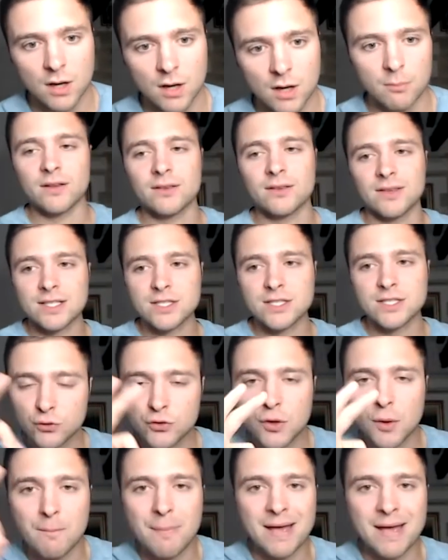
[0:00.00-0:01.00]
But let's go
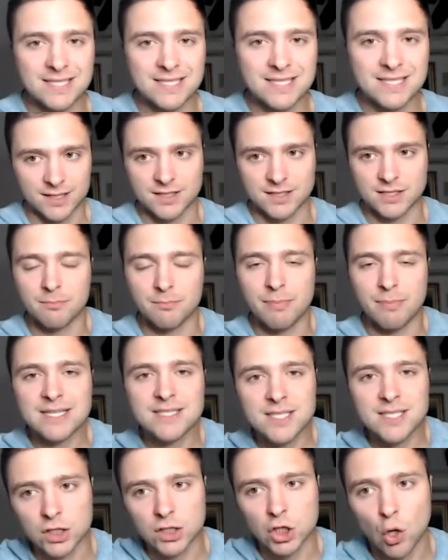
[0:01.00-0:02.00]
through the basics, some
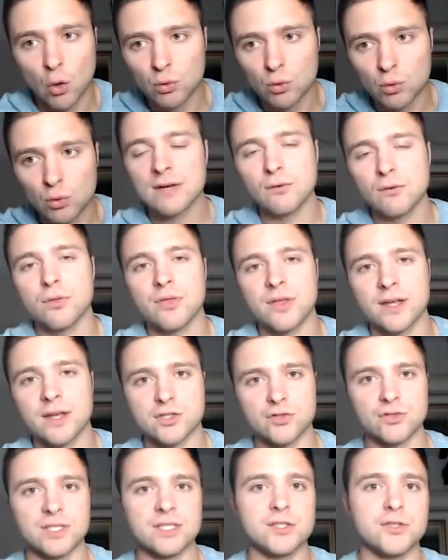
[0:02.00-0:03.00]
basic low-level
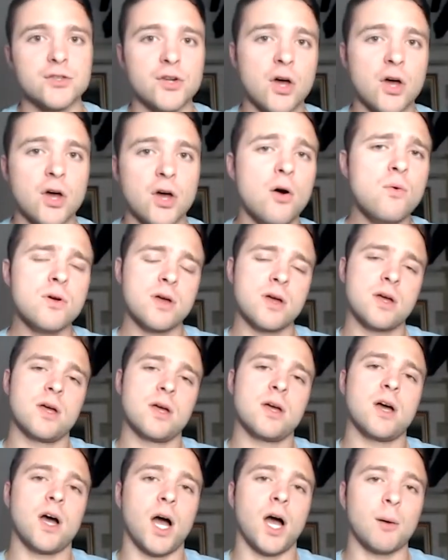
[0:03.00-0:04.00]
things you'll need to know
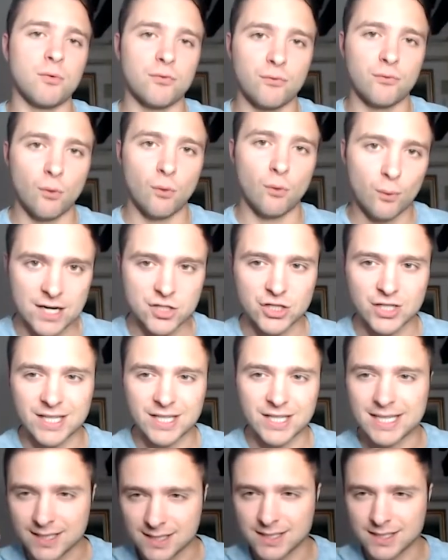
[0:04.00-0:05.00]
before we actually
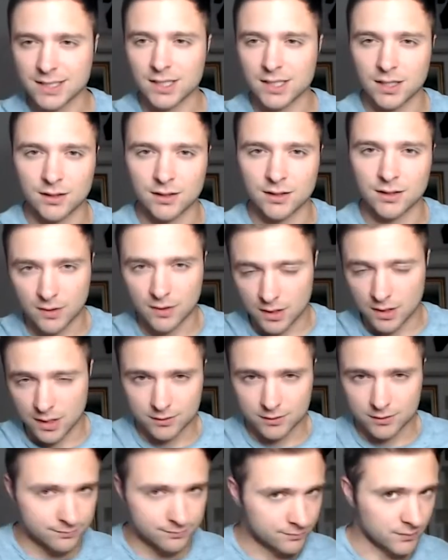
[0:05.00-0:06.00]
get into
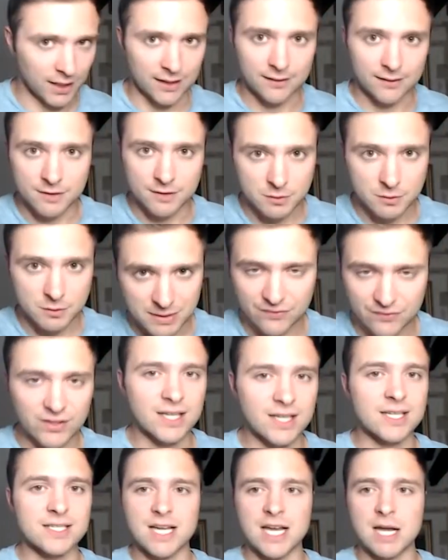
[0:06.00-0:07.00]
like
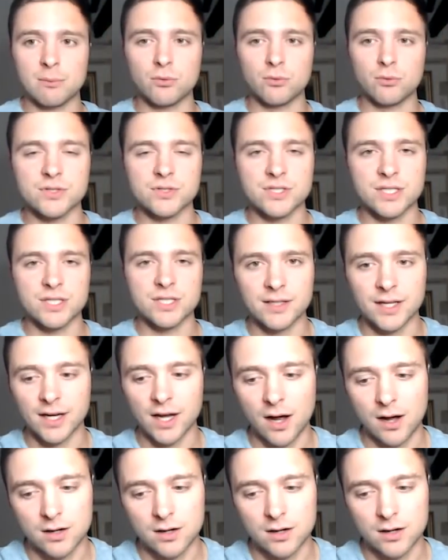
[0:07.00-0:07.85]
specific examples and